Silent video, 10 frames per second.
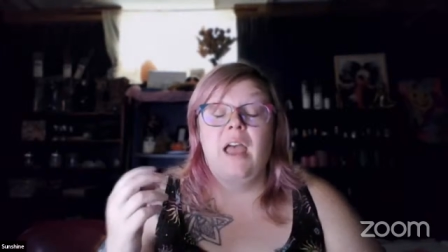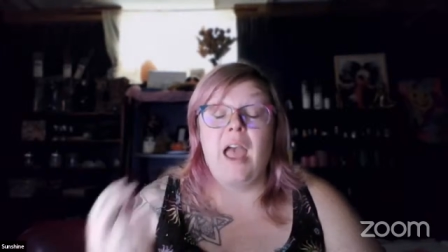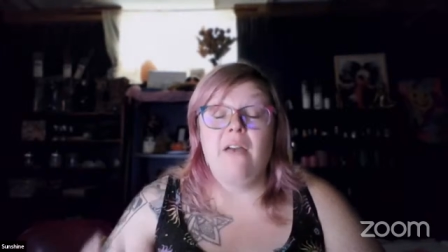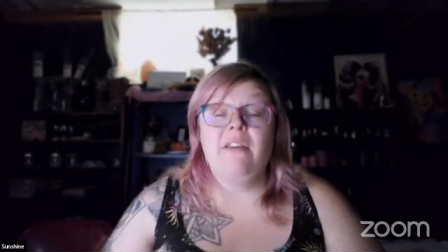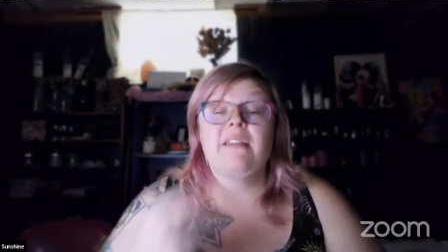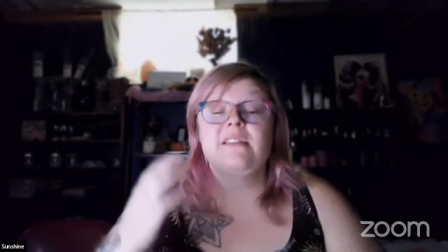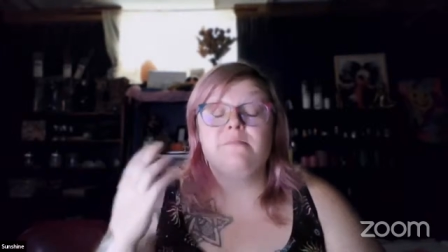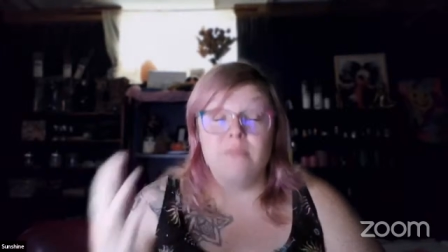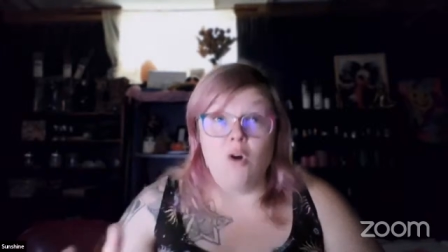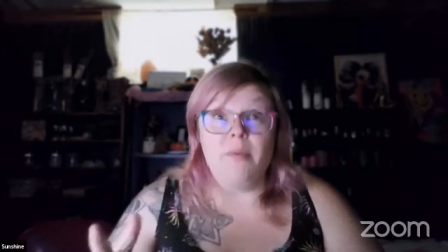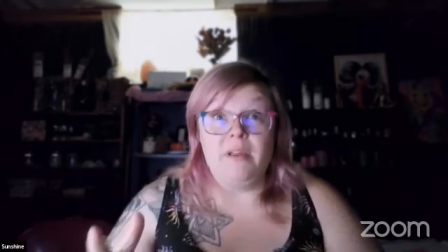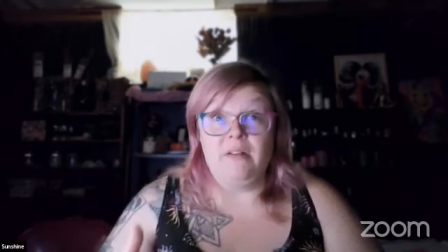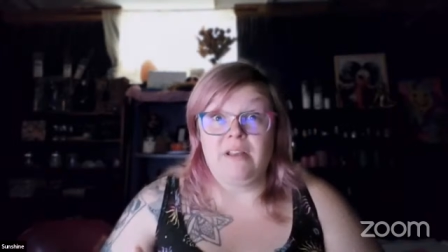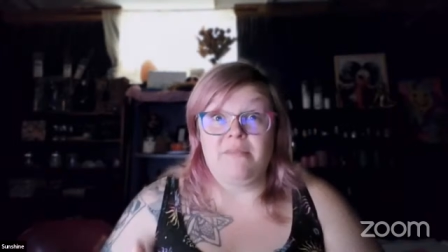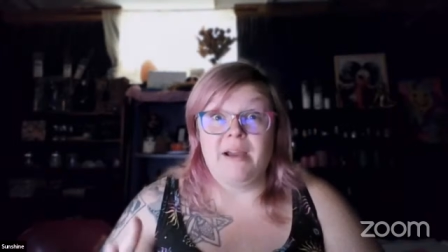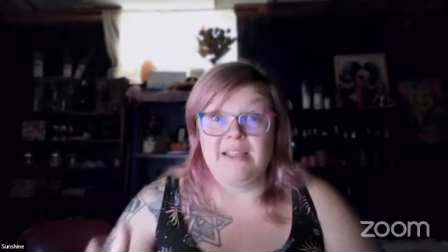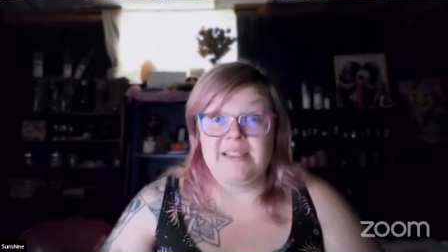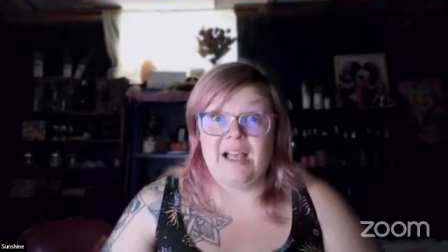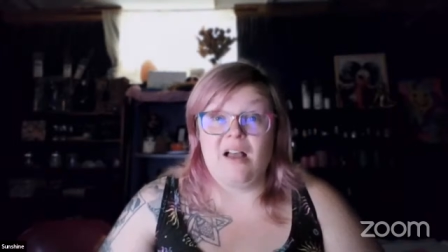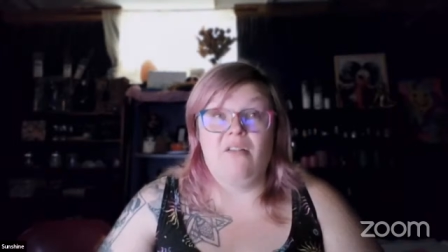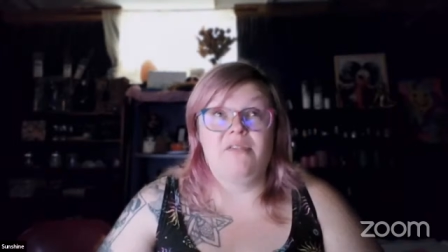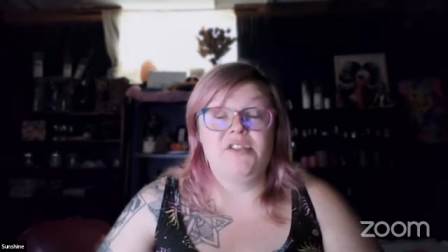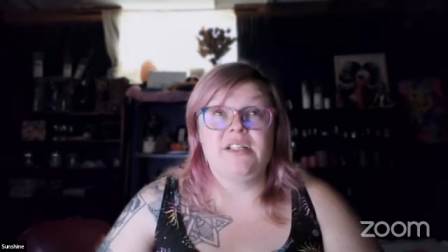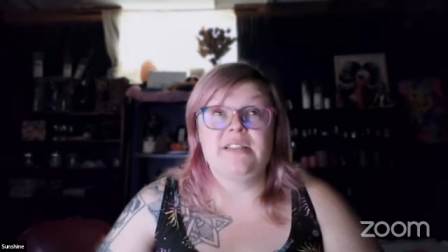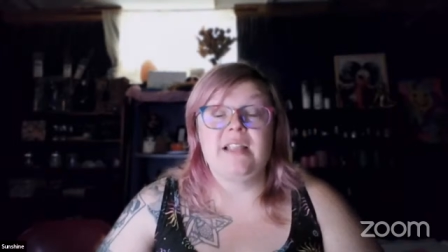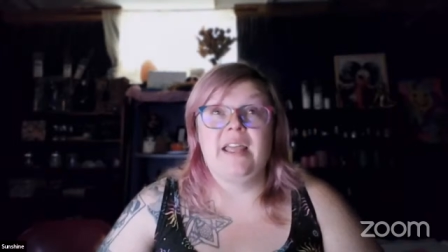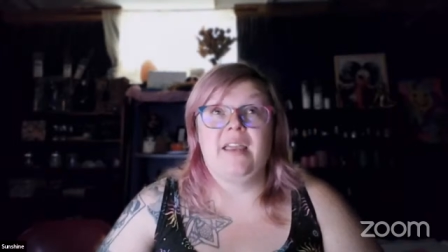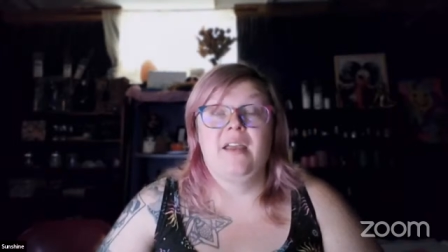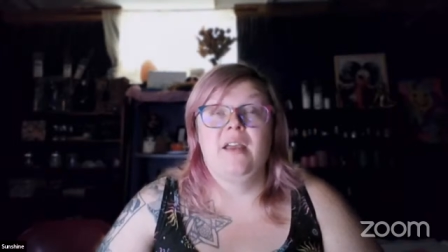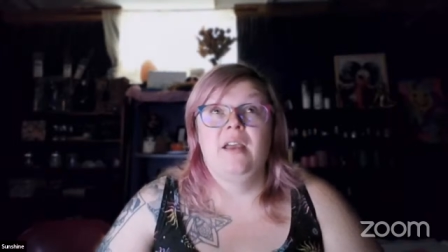having this moment with myself, just like,